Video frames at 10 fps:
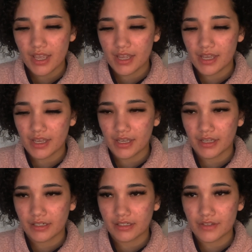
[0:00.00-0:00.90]

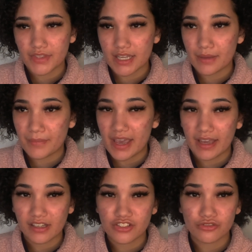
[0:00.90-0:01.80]
And if they get
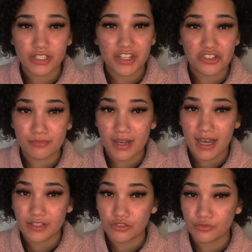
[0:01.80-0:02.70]
mad because you change your mind,